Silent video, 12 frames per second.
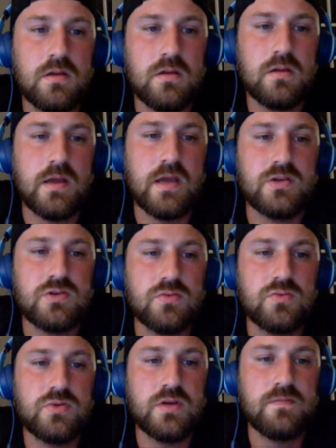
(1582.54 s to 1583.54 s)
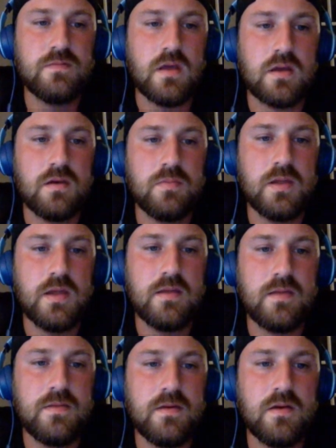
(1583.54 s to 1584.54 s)
Astral Drift, not going to play
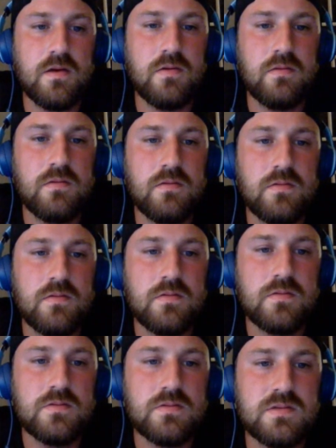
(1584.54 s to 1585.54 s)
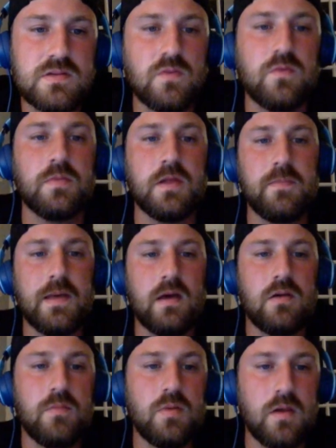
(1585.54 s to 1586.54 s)
that though. Silverblade
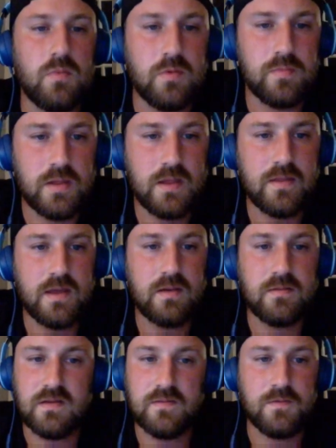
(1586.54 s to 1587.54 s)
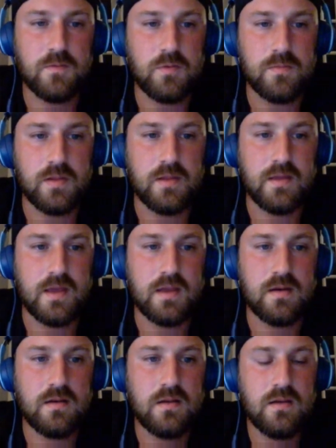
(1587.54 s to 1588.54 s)
Paladin, probably wouldn't play that. Definitely wouldn't play
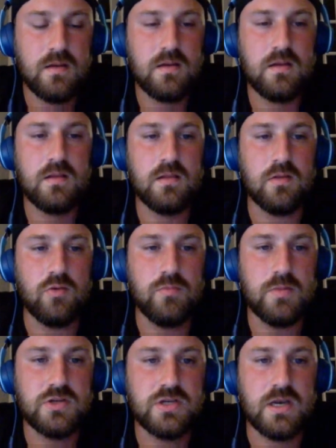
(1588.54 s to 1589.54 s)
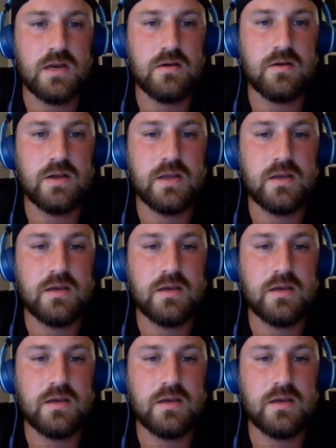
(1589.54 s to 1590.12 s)
that. Lone Missionary.